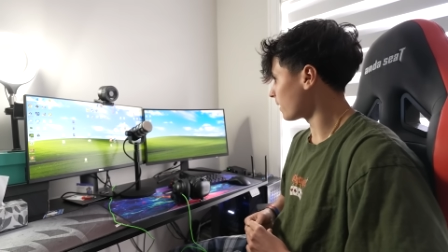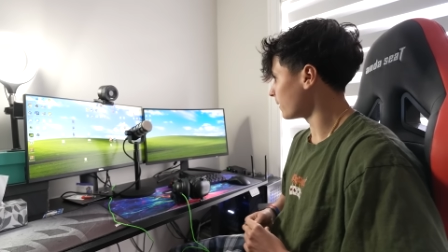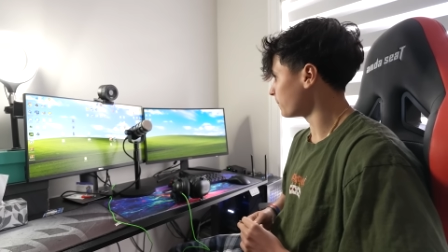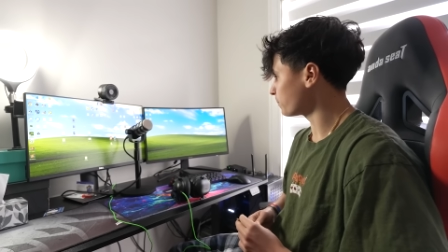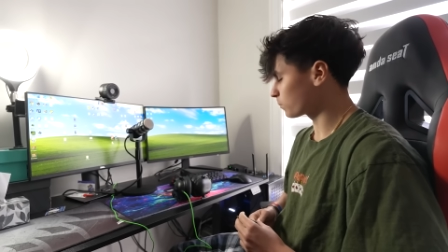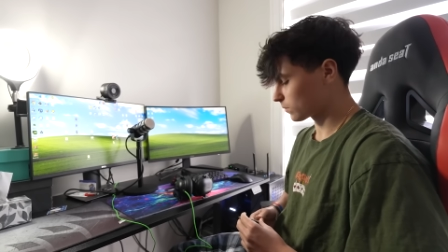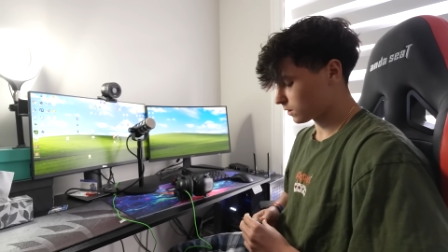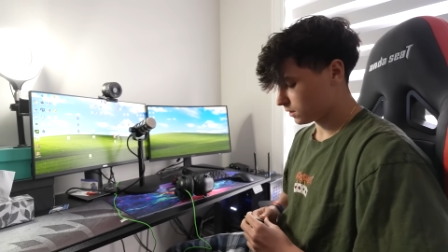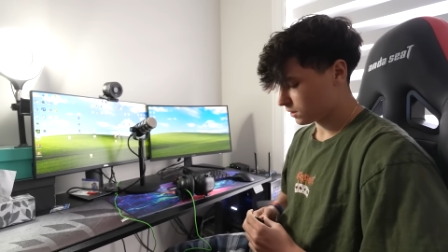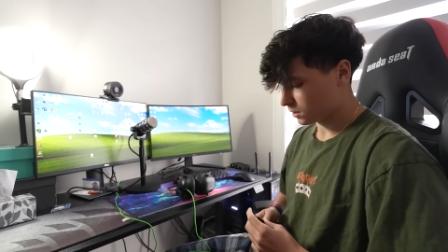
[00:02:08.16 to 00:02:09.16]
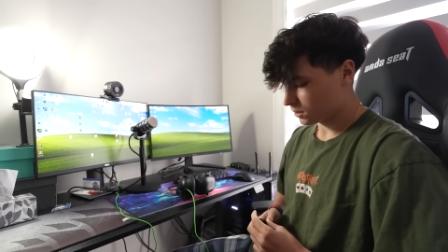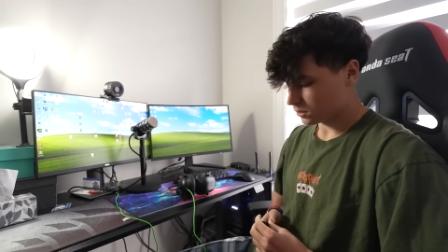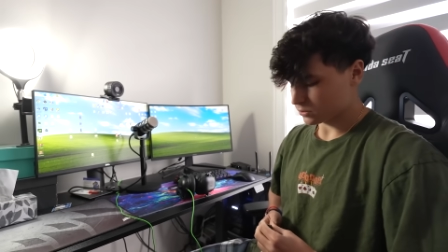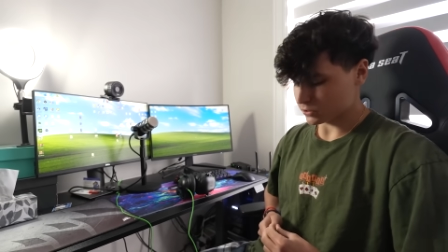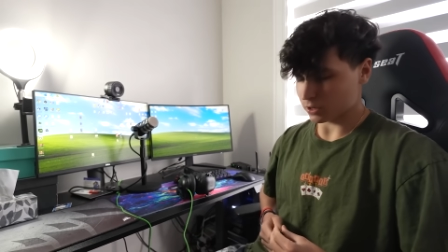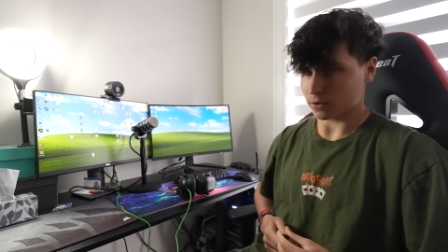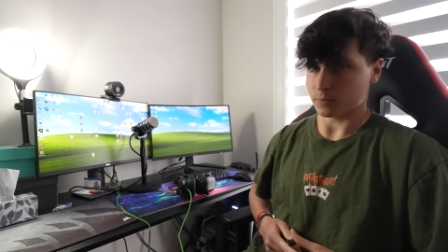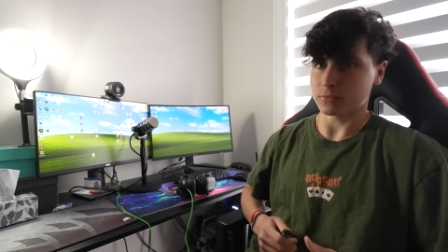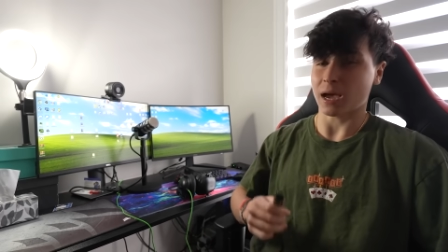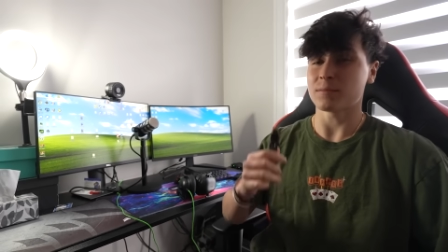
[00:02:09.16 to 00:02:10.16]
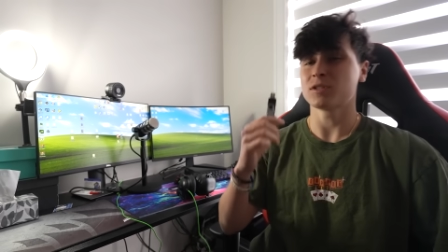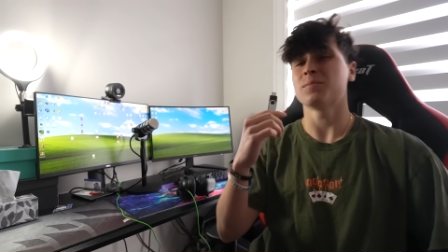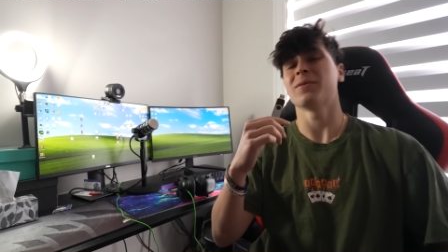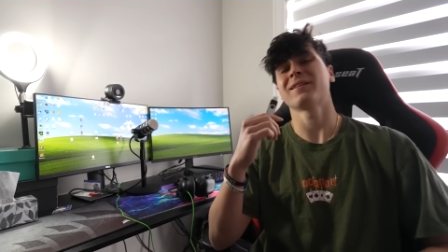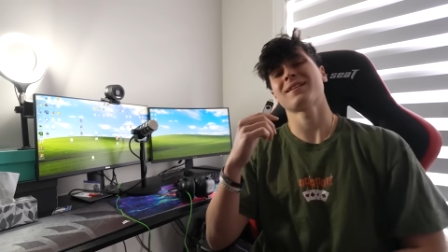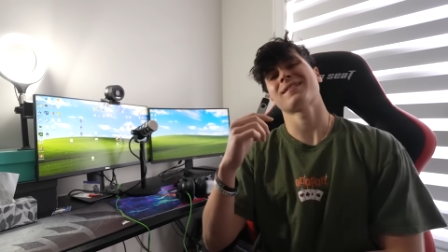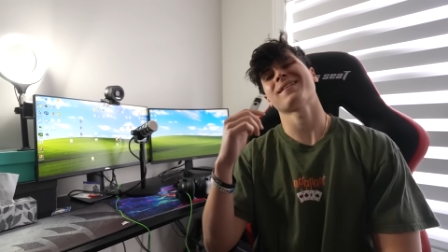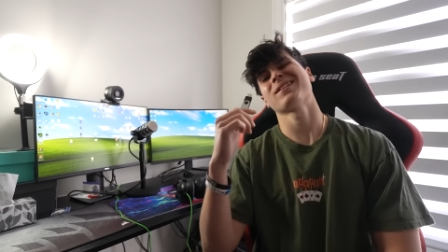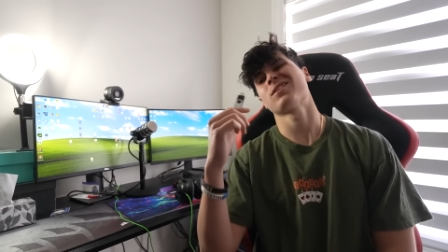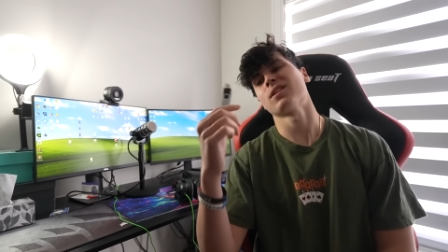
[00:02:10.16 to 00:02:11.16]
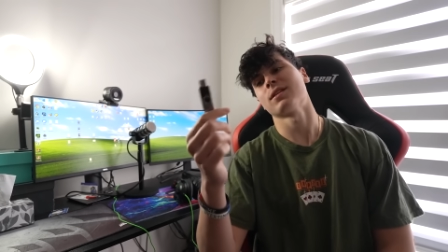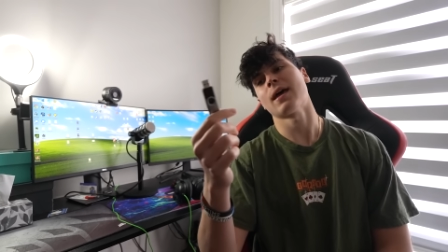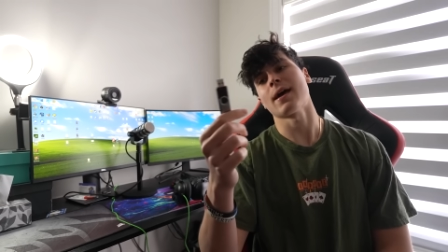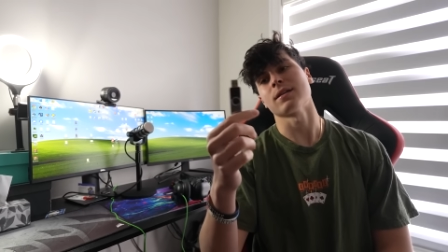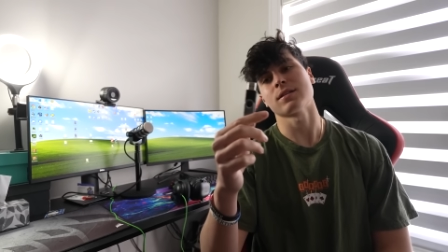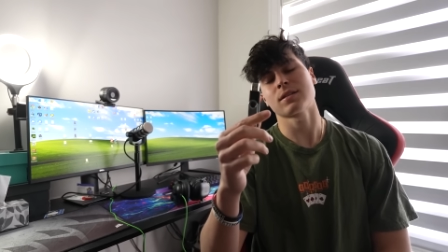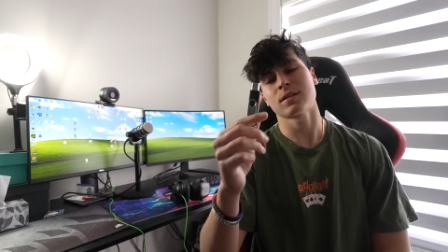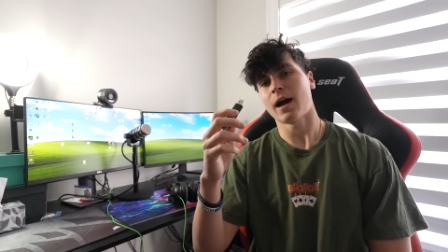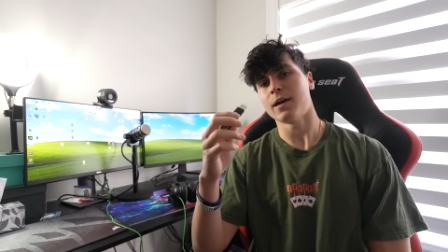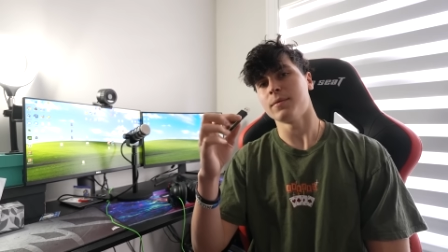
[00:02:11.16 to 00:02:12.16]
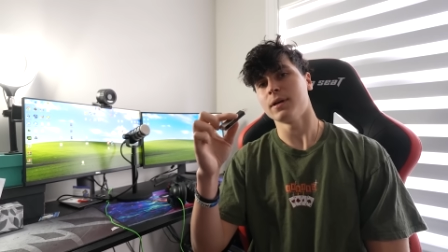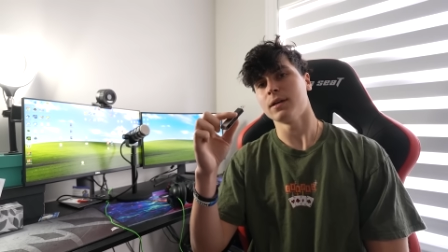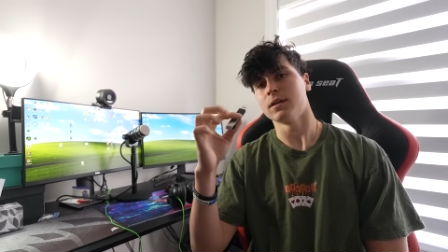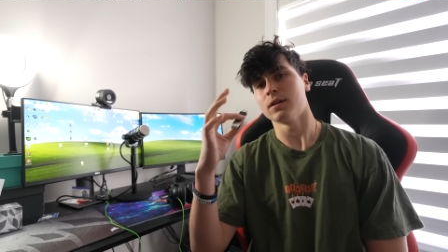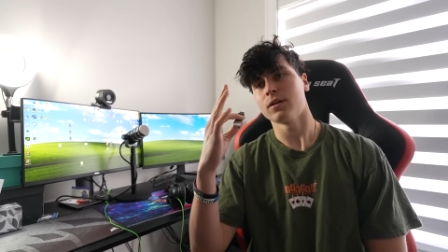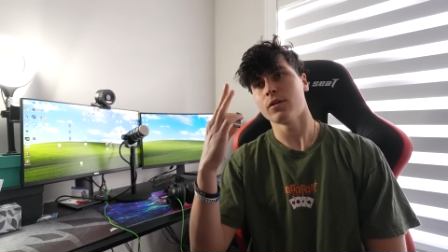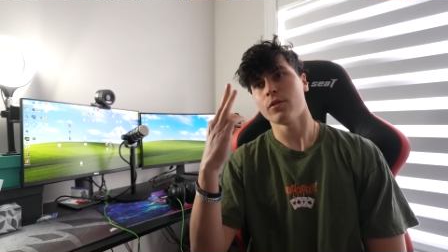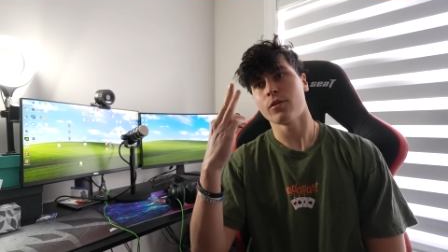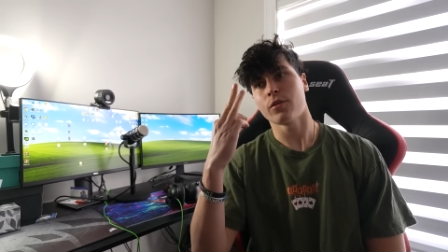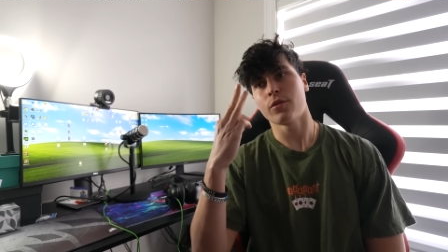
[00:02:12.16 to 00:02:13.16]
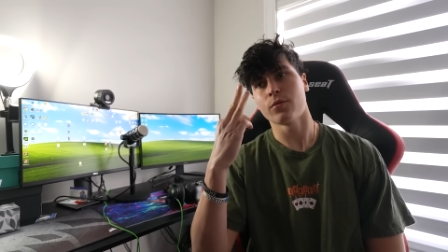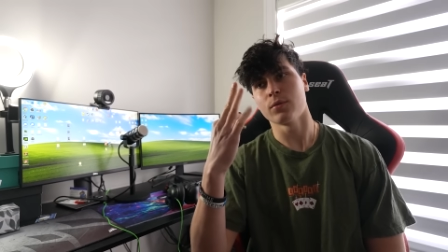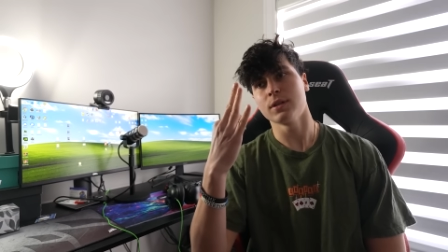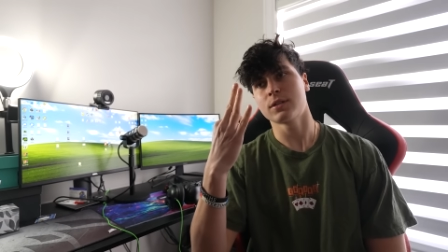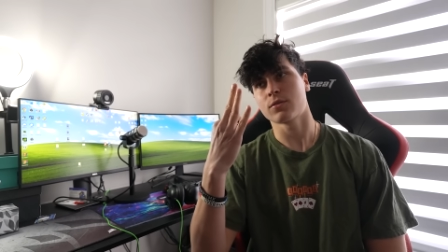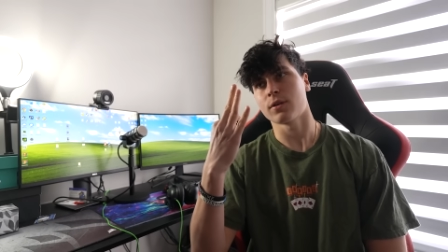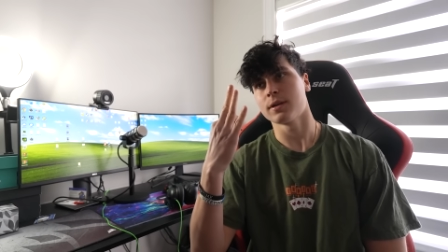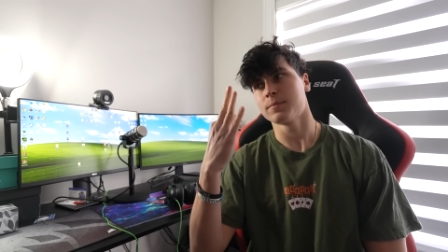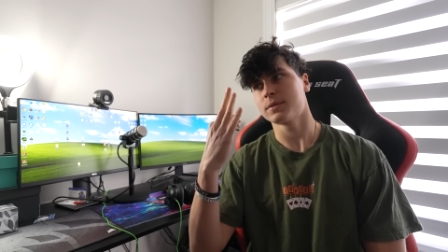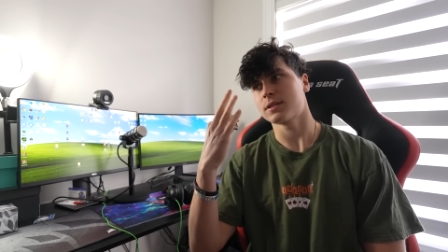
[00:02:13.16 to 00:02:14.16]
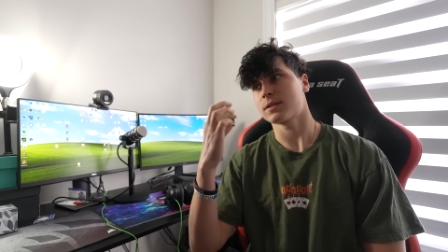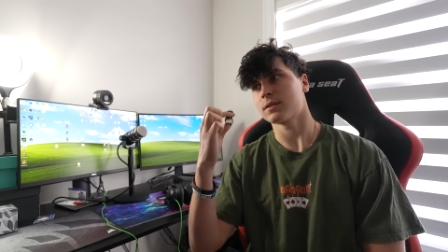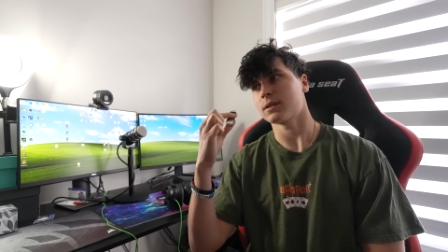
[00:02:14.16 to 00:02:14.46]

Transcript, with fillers: right. So, time to put this thing to the test. I made three scripts,